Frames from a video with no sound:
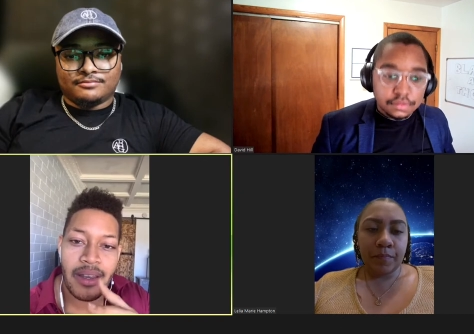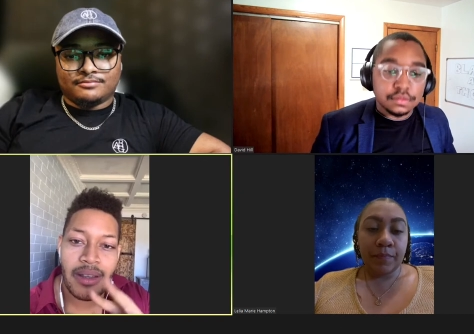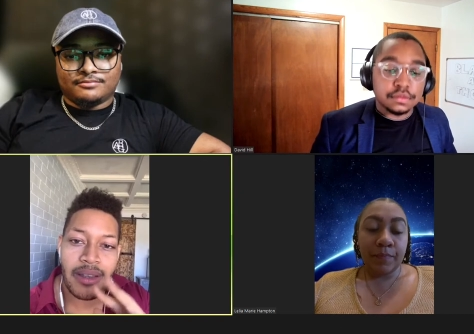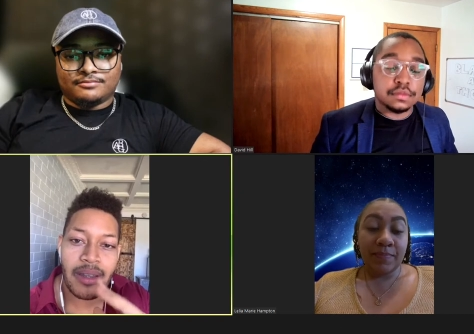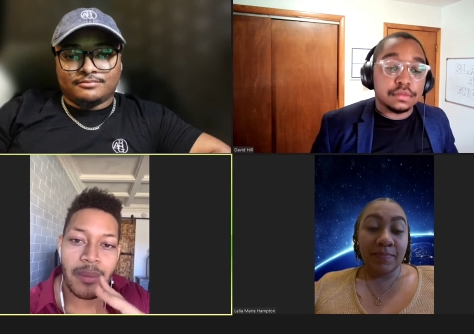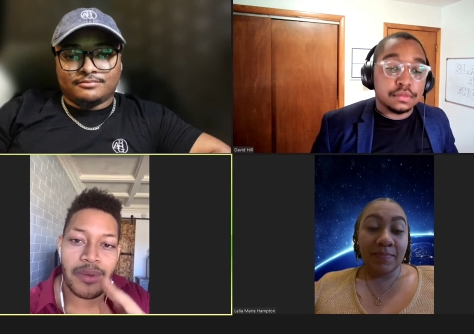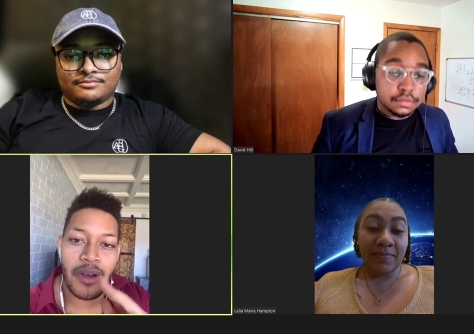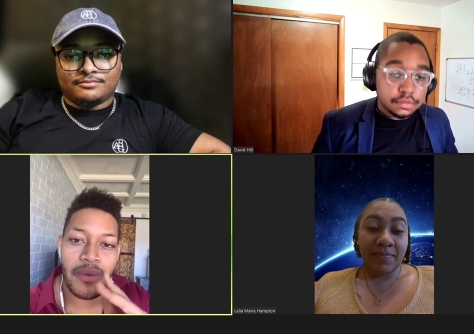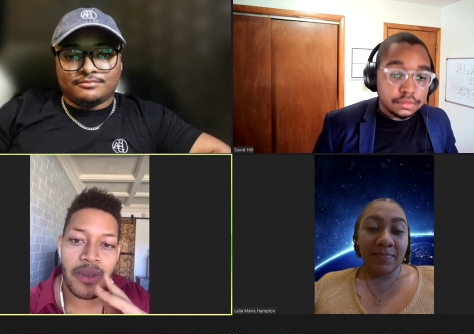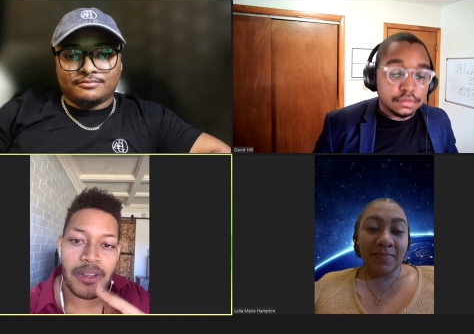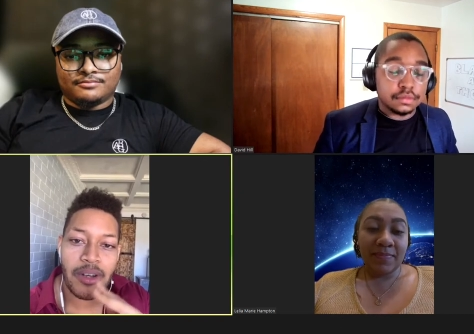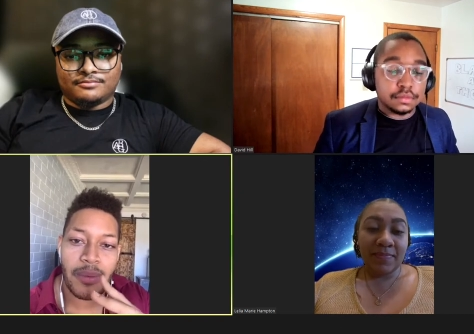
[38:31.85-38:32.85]
Speaker 1: The observed and
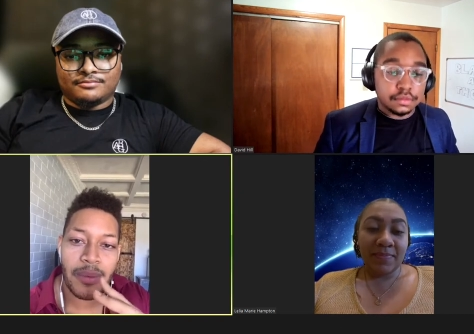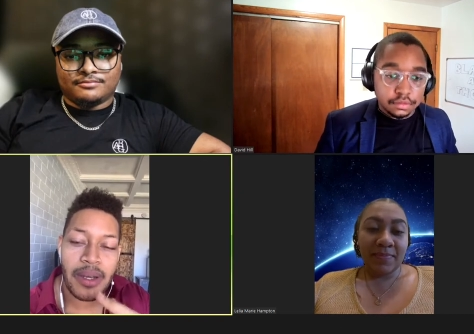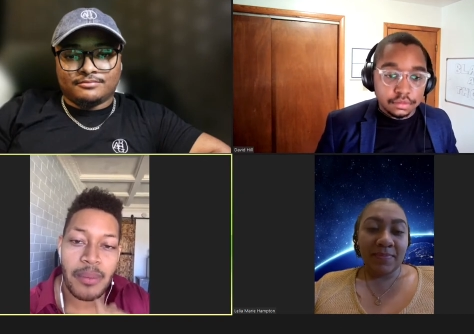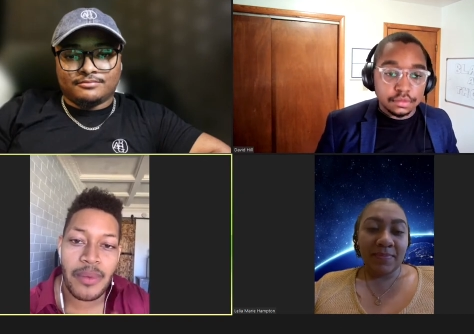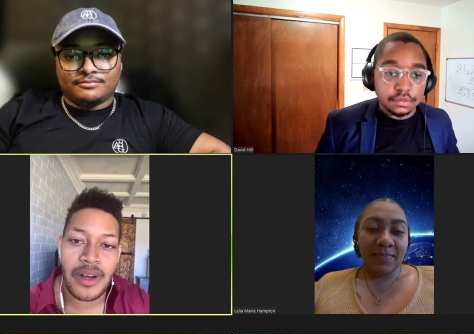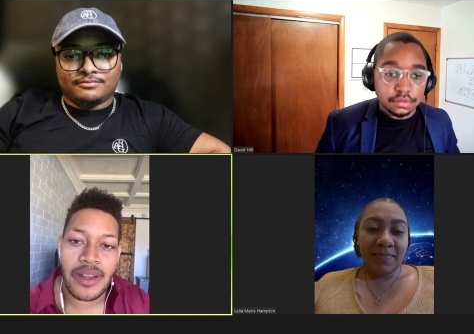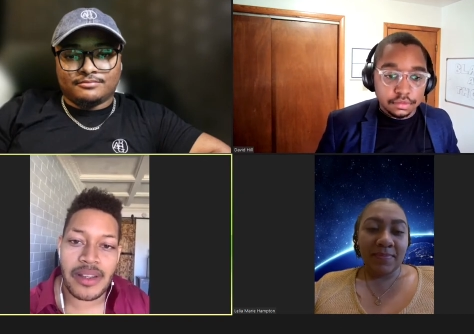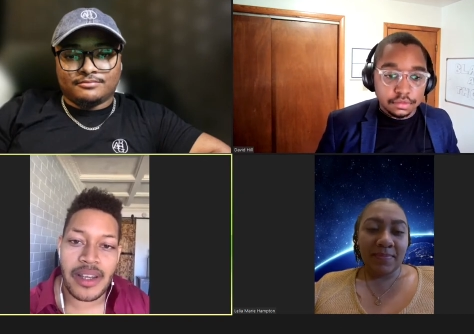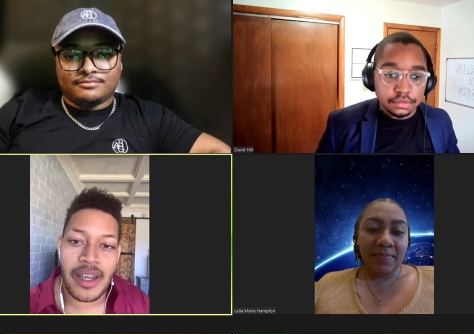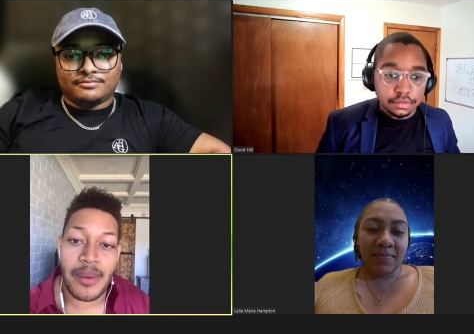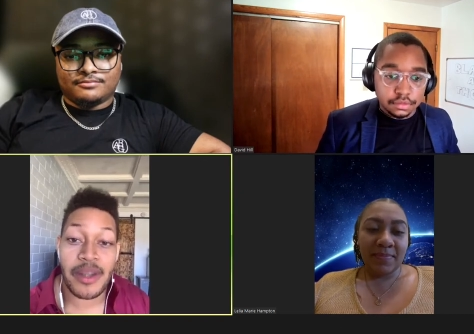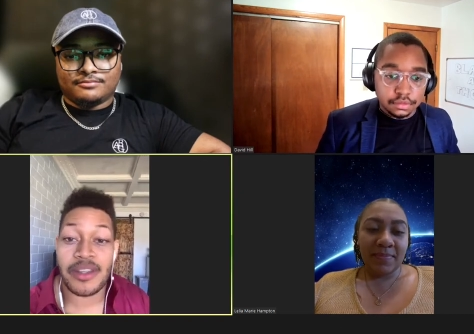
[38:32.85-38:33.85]
the observer become one and the
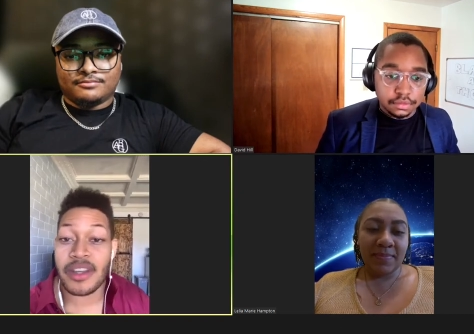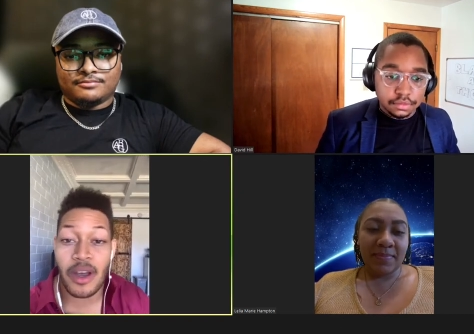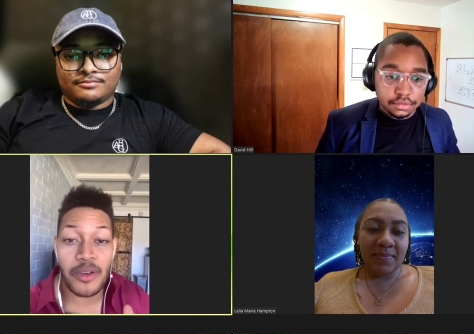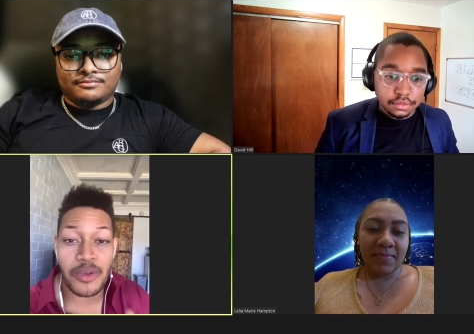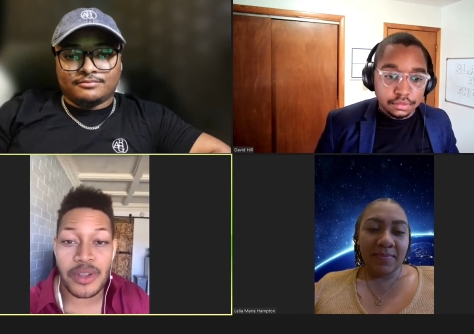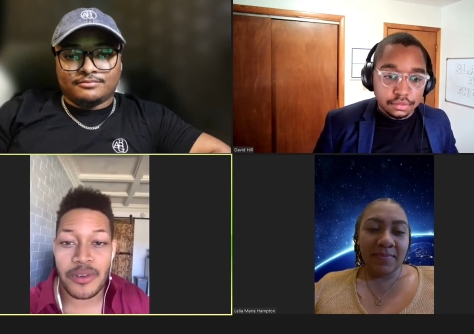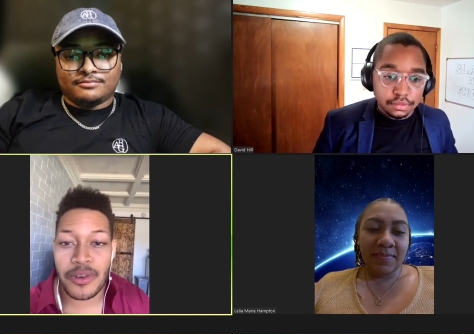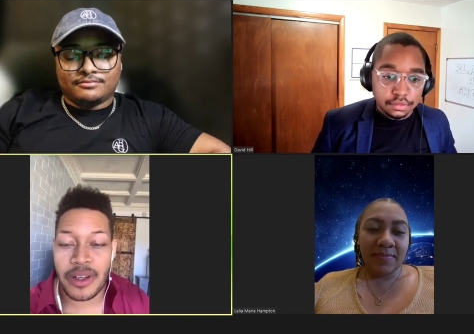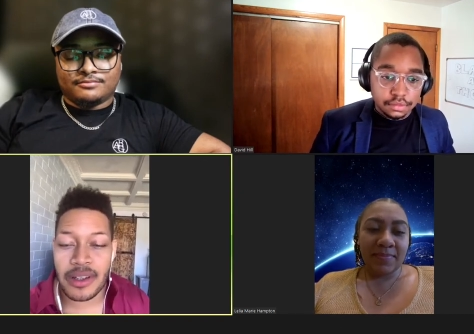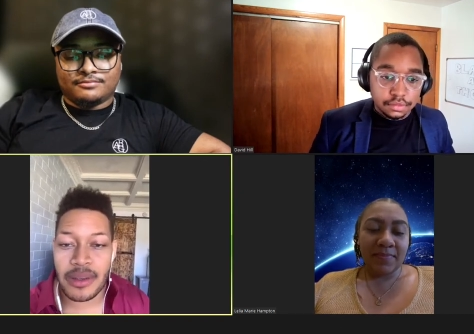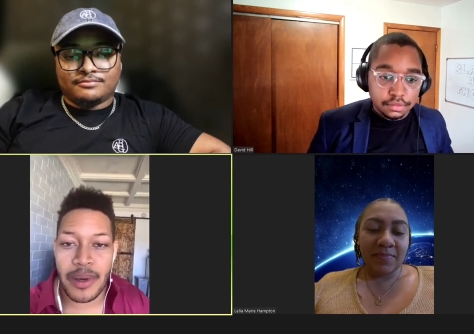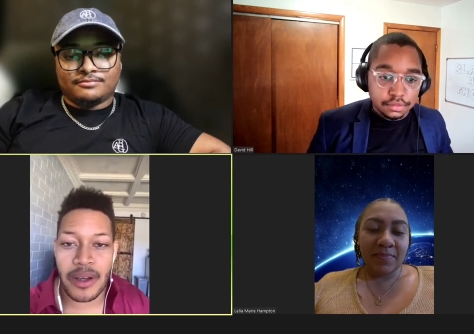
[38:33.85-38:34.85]
same. And there's also different
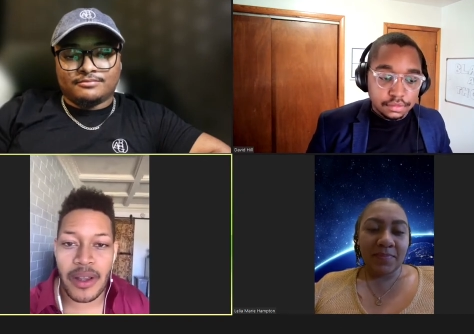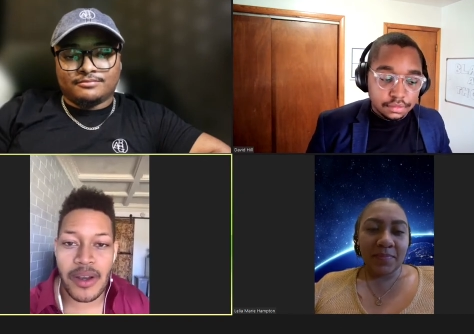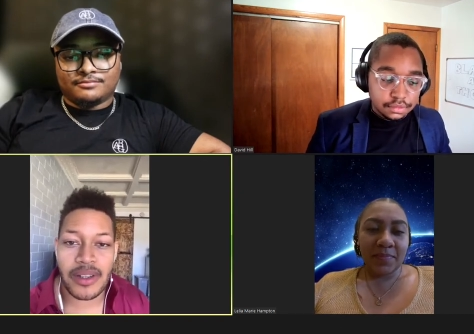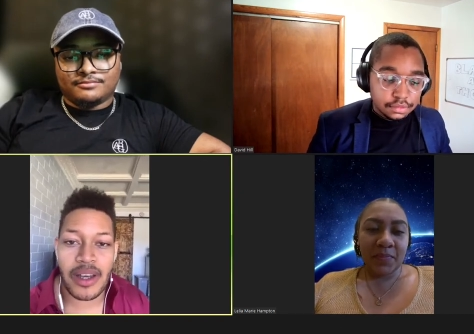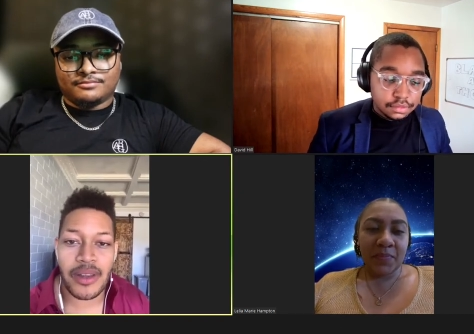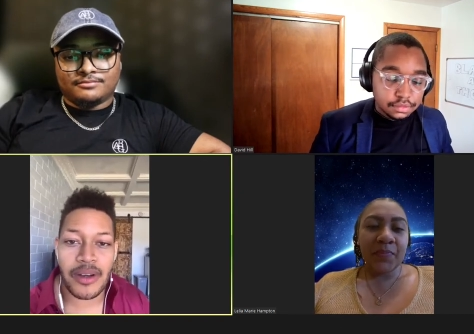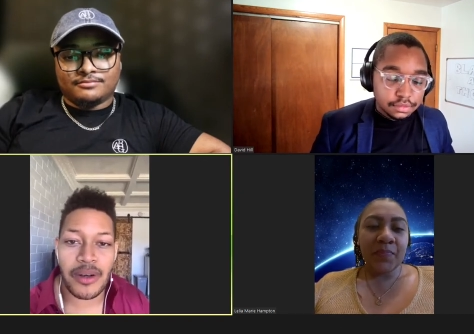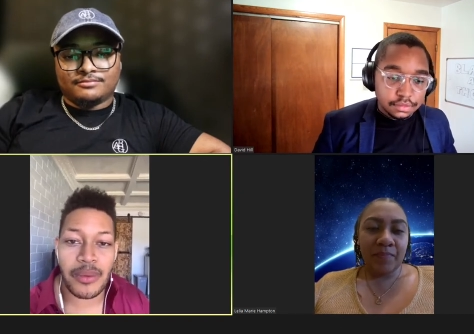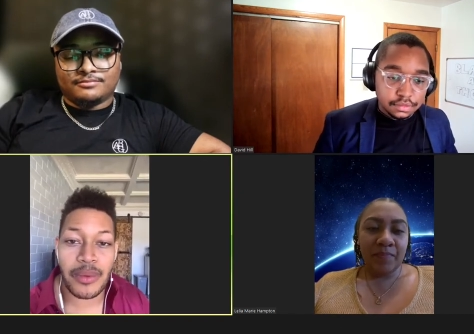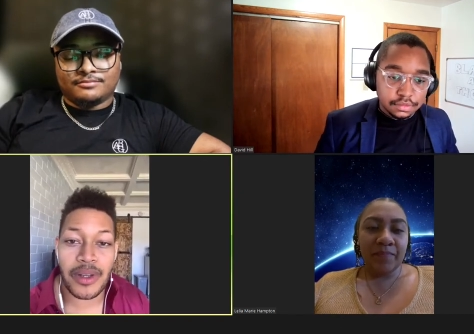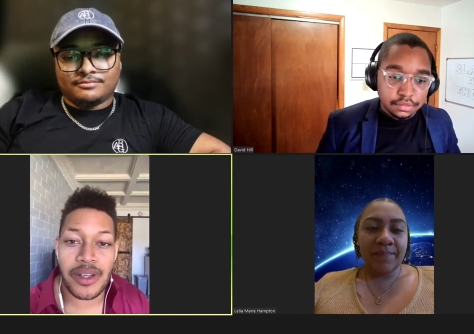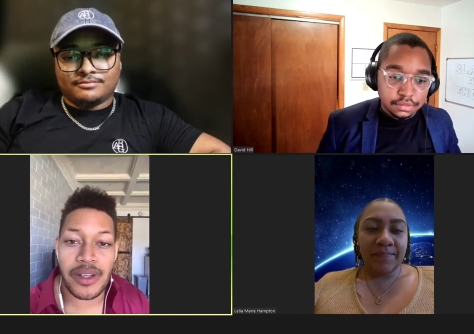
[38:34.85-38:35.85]
parallels in other
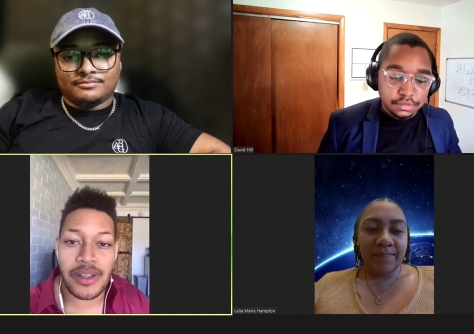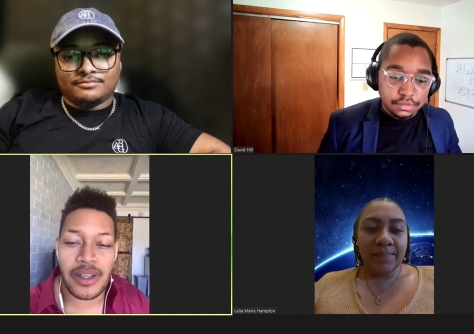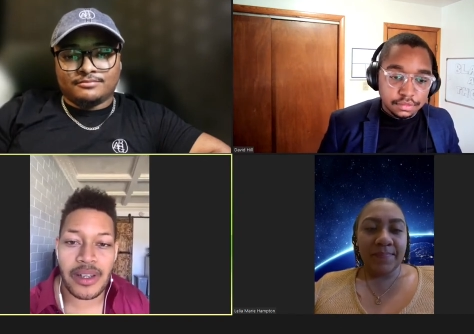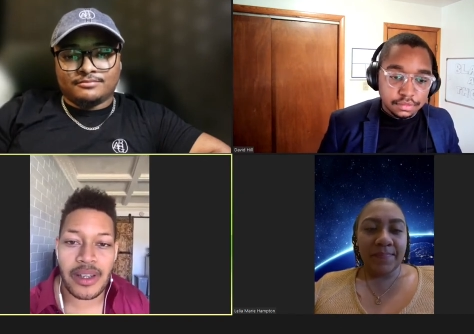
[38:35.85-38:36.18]
religions and,